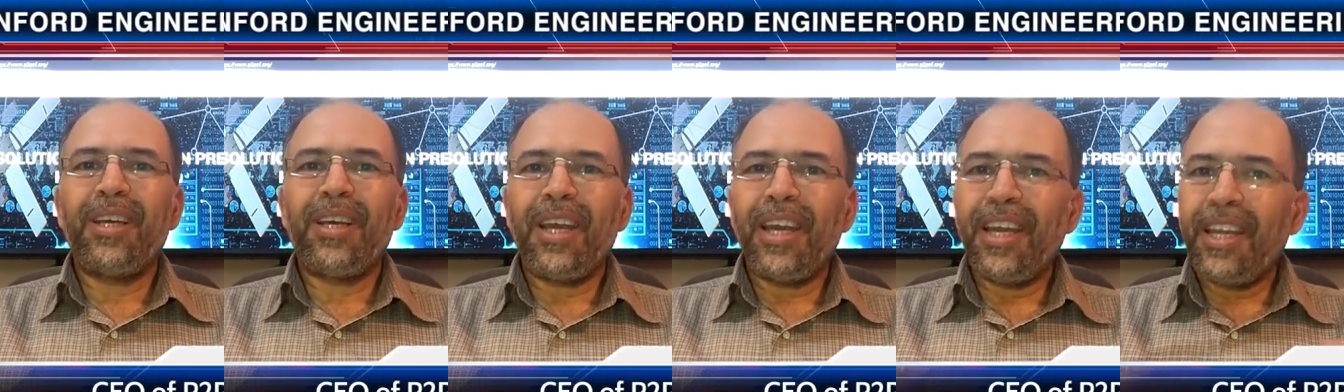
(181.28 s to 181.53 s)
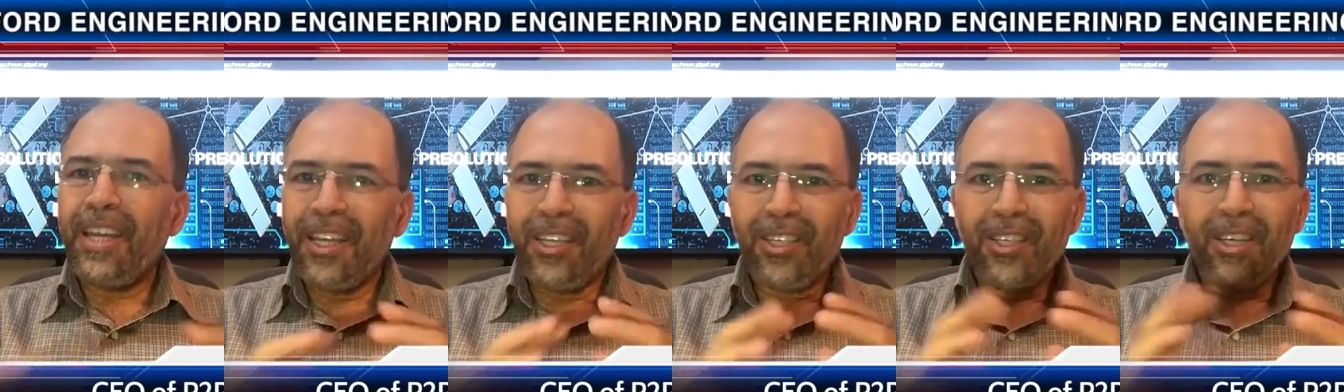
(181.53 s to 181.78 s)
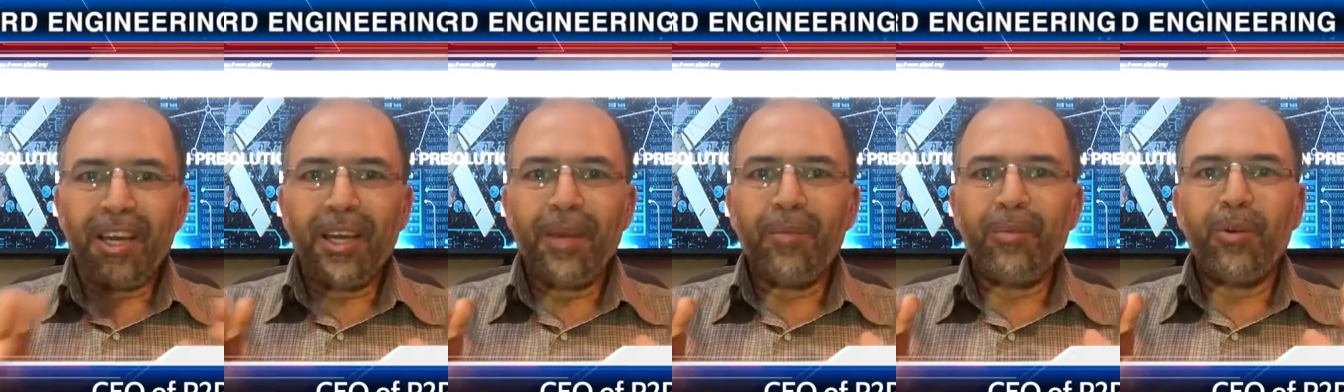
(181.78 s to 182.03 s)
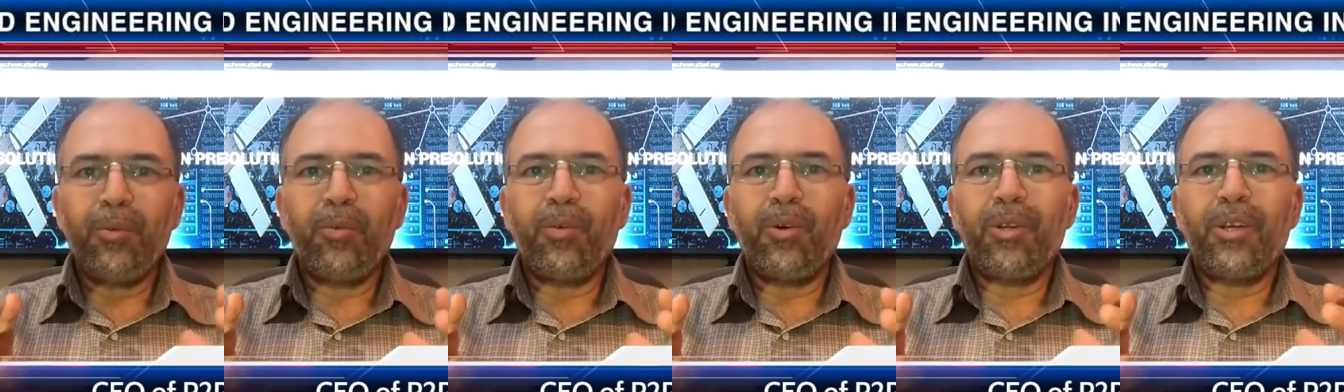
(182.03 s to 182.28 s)

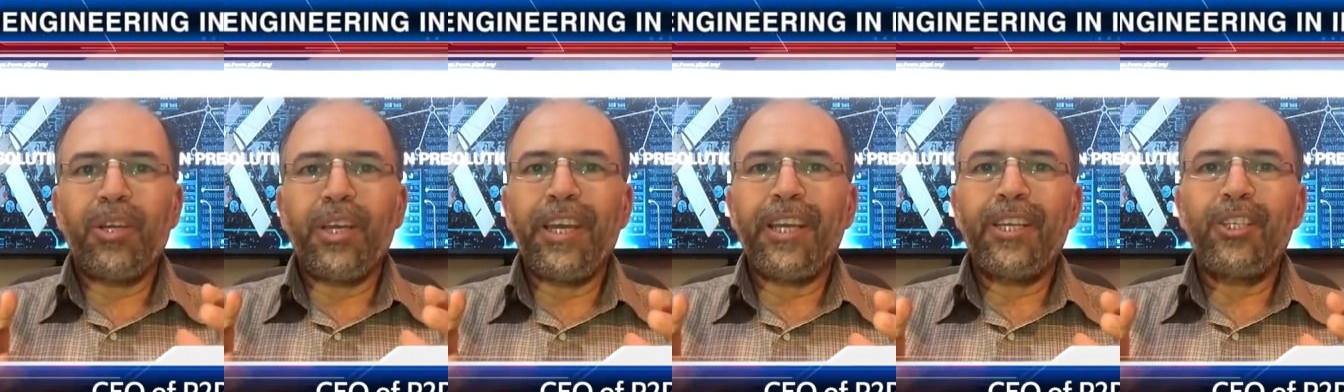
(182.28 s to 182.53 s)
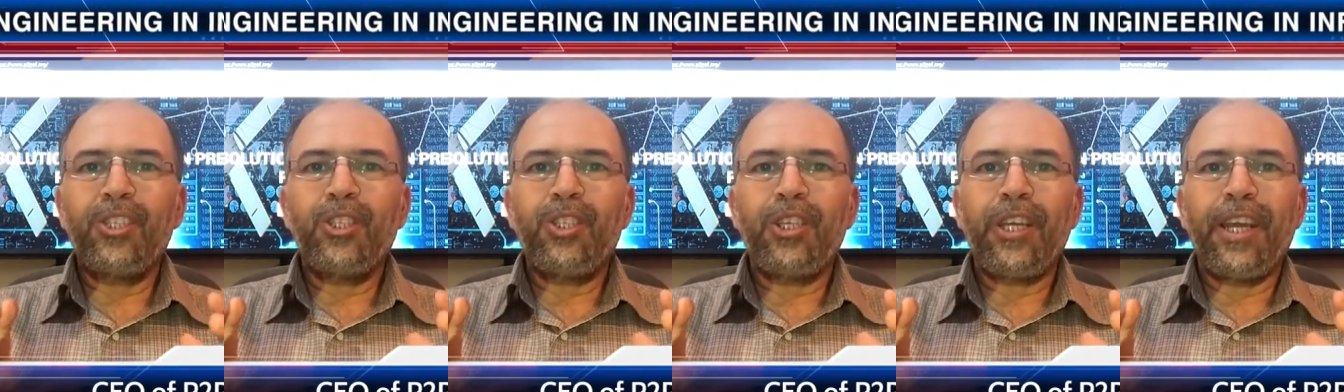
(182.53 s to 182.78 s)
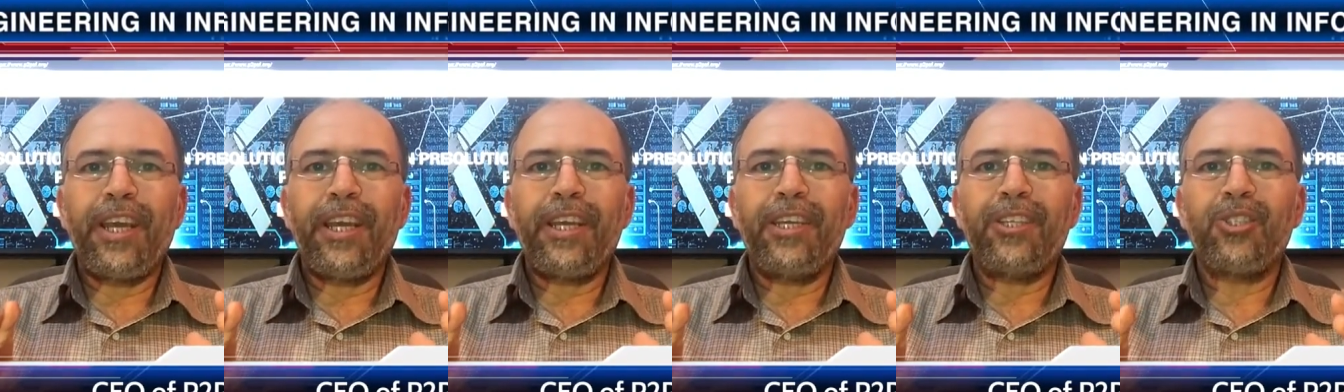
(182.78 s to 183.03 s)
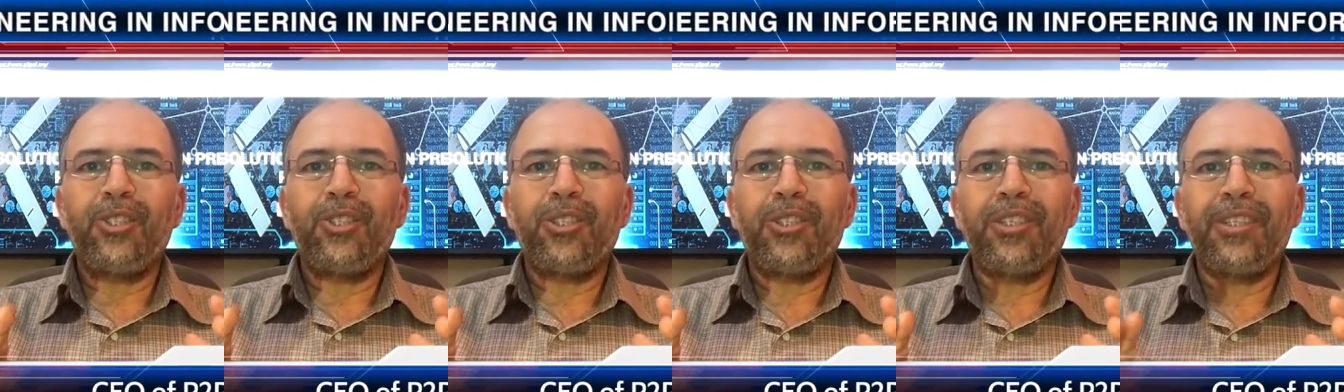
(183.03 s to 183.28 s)
Anytime you want to
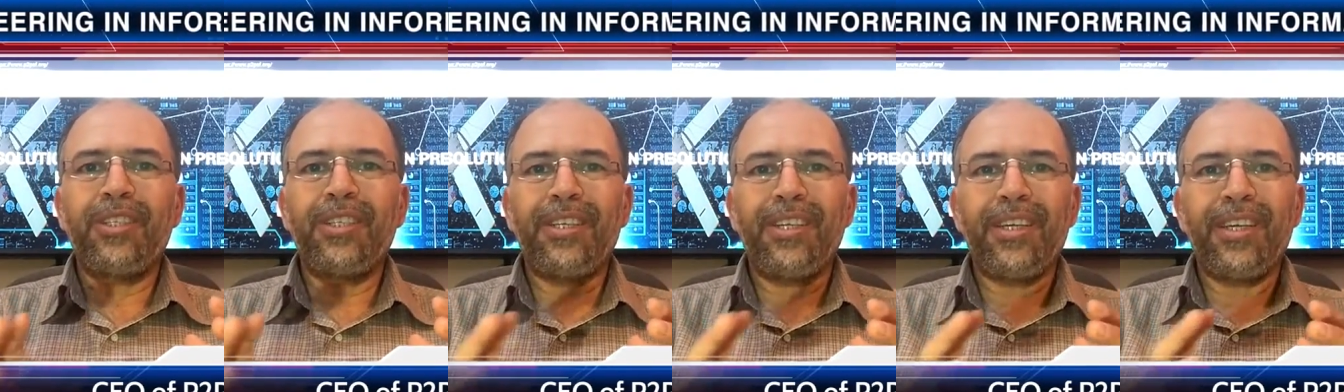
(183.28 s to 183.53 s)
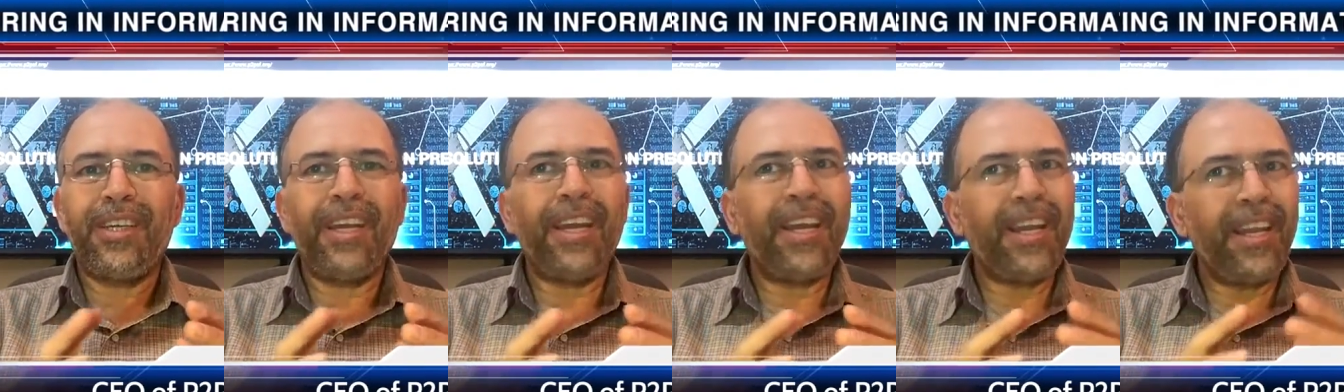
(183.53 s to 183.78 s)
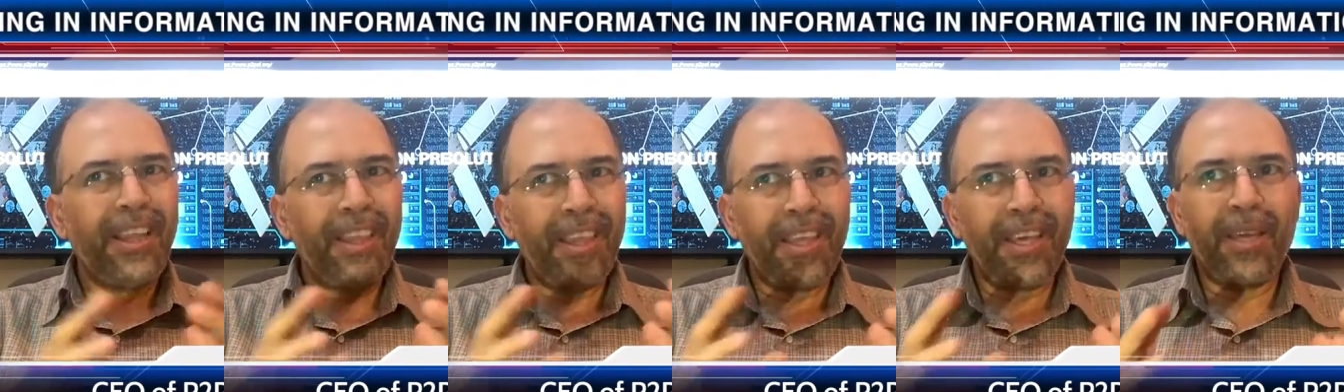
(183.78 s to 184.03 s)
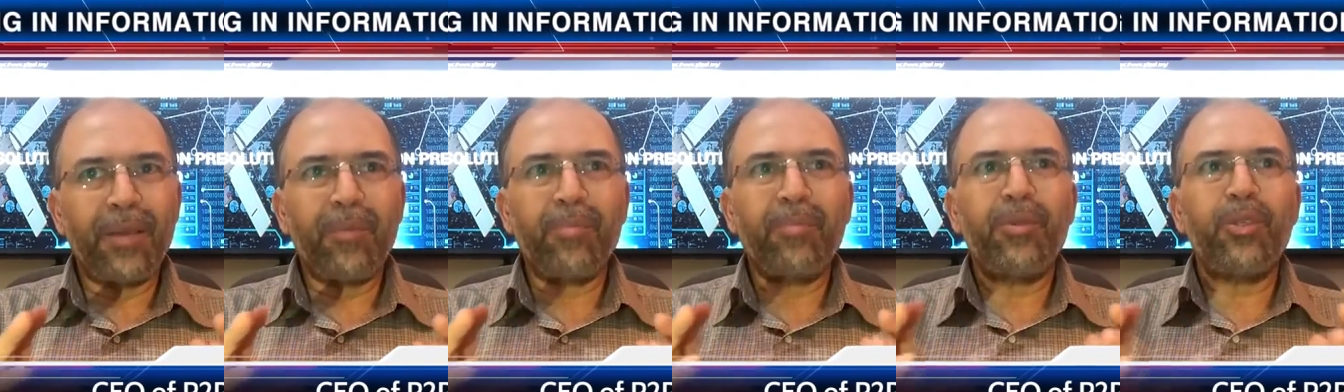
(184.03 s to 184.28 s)
exchange
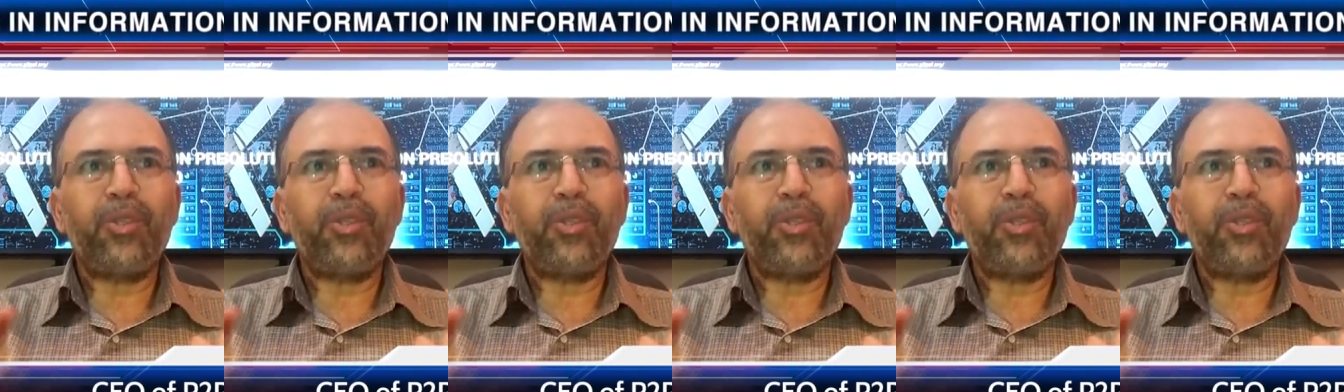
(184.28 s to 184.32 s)
anything